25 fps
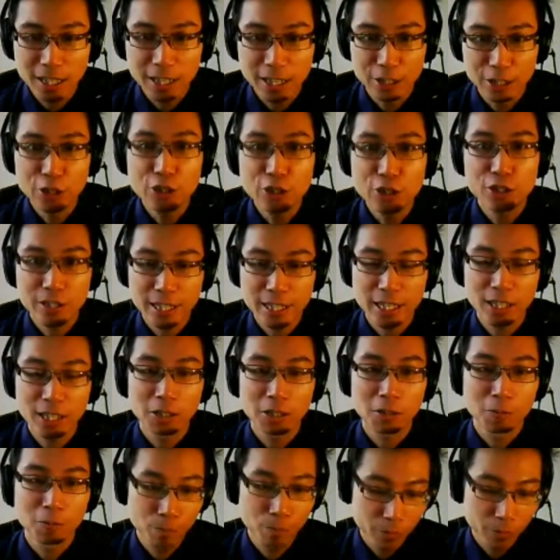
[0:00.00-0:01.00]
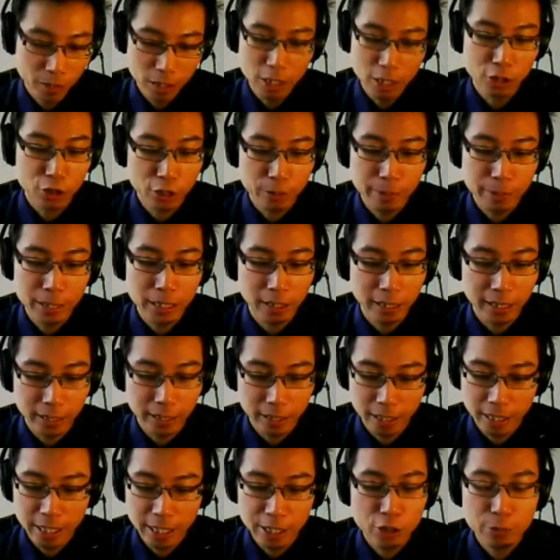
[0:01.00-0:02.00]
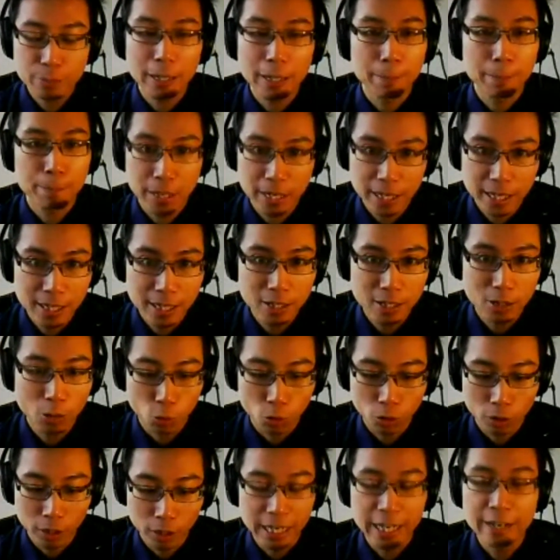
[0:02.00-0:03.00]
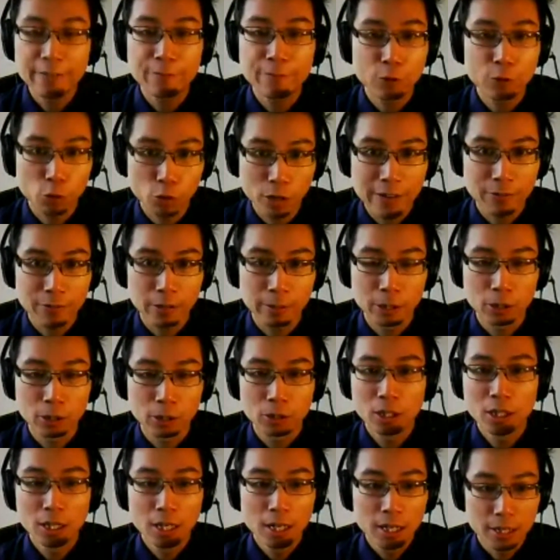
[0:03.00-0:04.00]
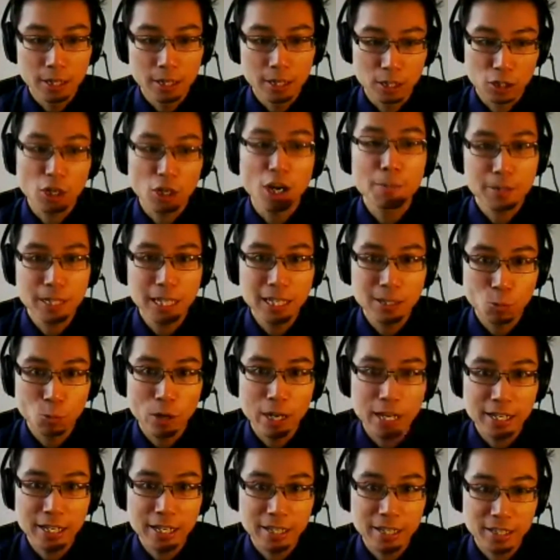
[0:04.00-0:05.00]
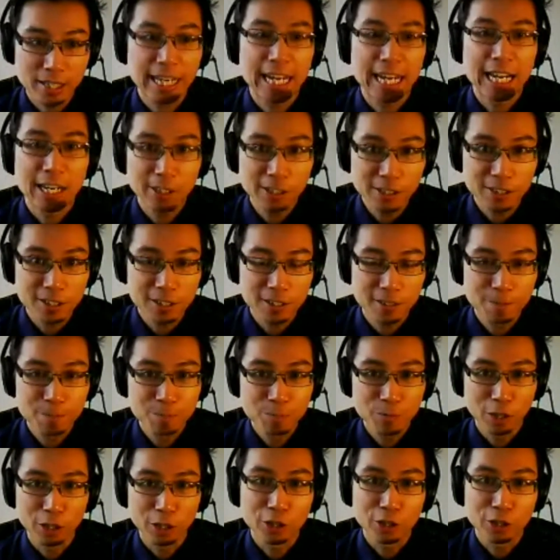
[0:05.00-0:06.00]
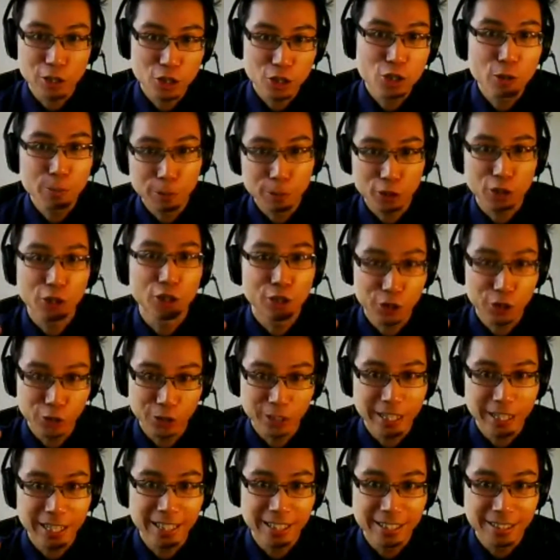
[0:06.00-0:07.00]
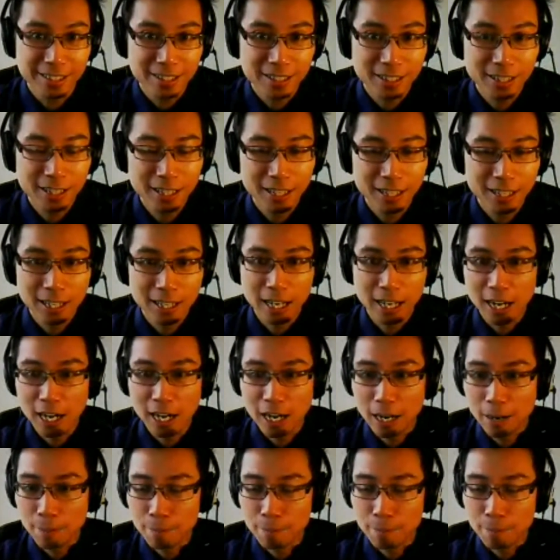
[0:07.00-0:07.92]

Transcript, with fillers: you should tell, you should be like, it should be a pin or an infographic about the top ten ways carrots are going to supercharge your kids. Um,